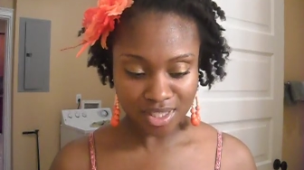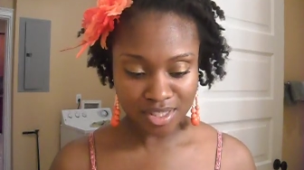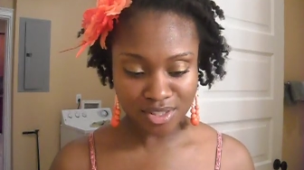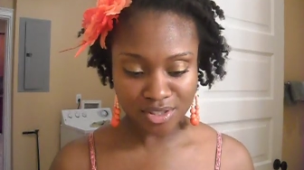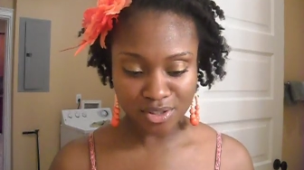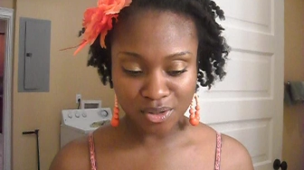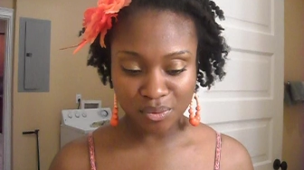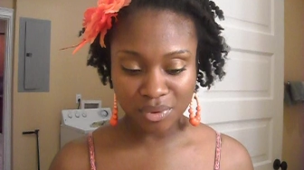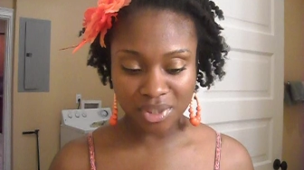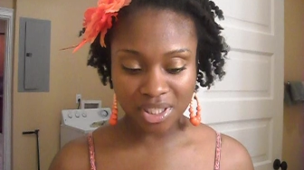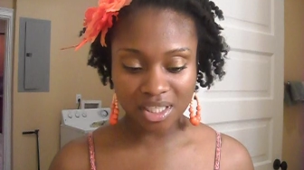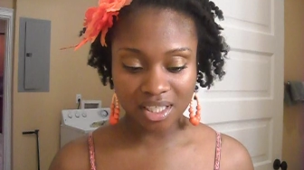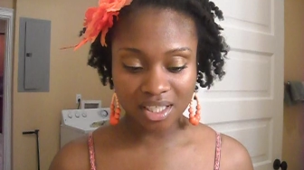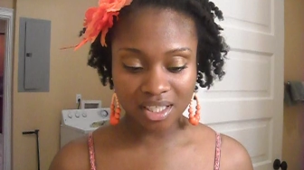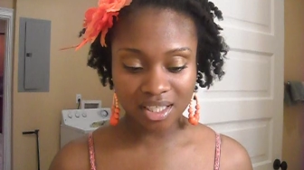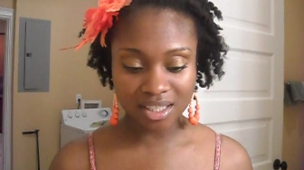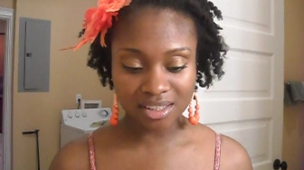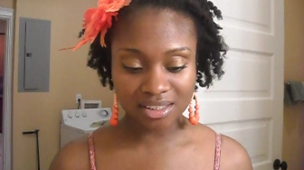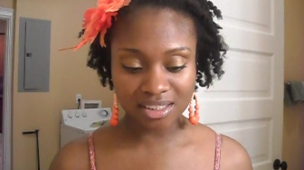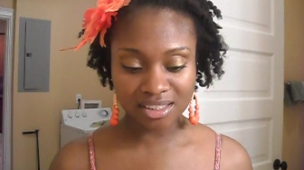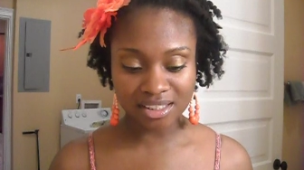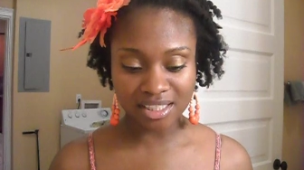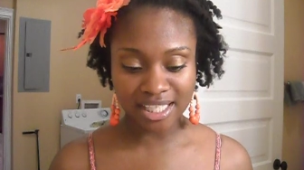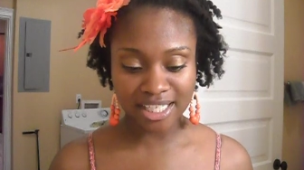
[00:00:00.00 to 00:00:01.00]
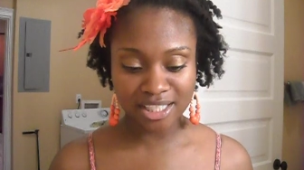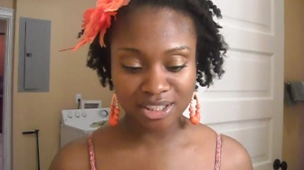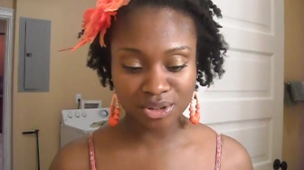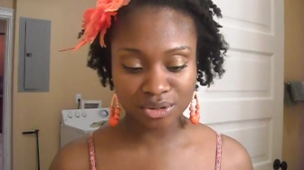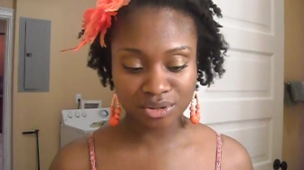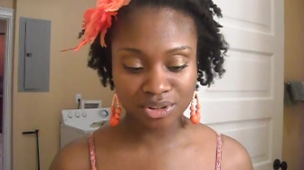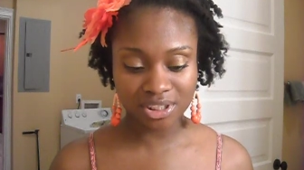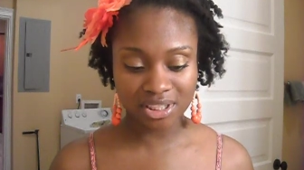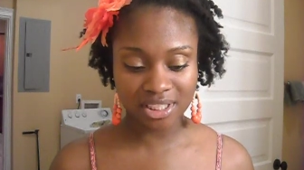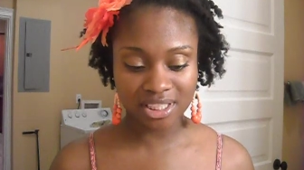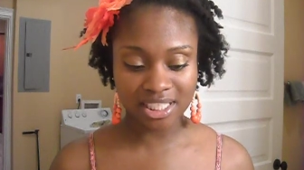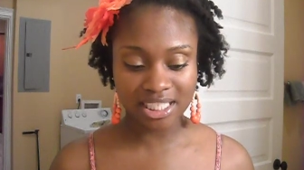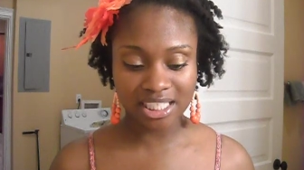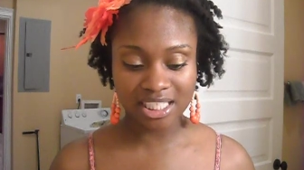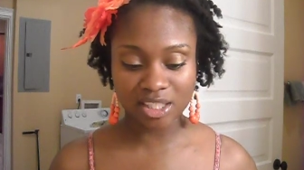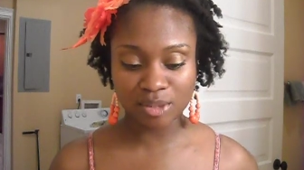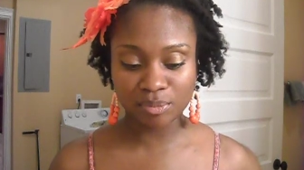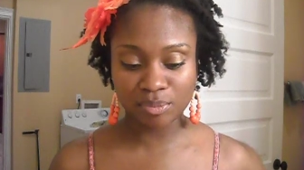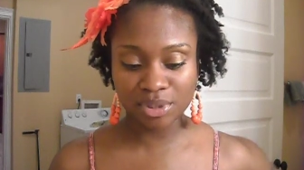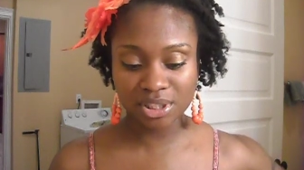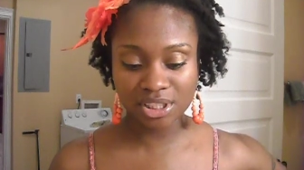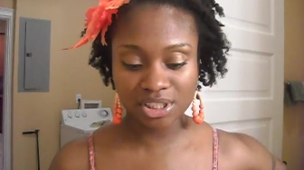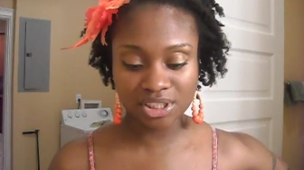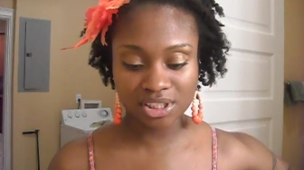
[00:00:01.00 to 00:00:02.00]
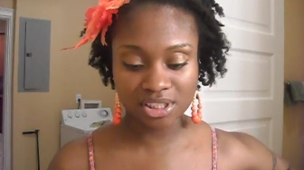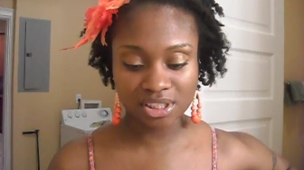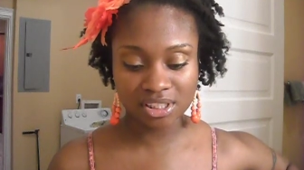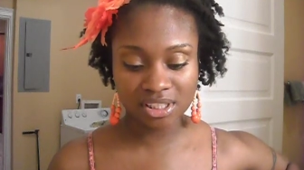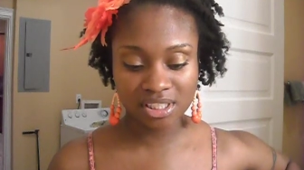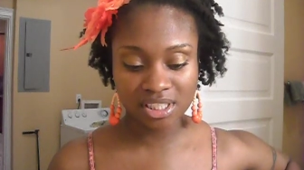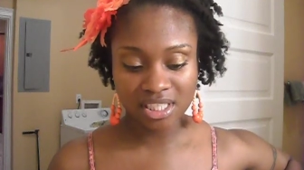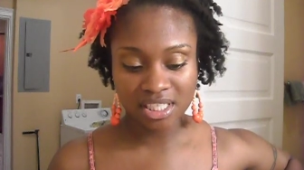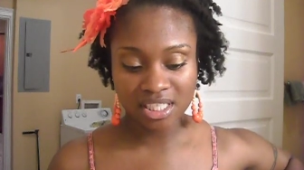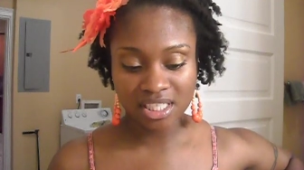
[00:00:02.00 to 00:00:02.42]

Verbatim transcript: So what causes androgenic alopecia?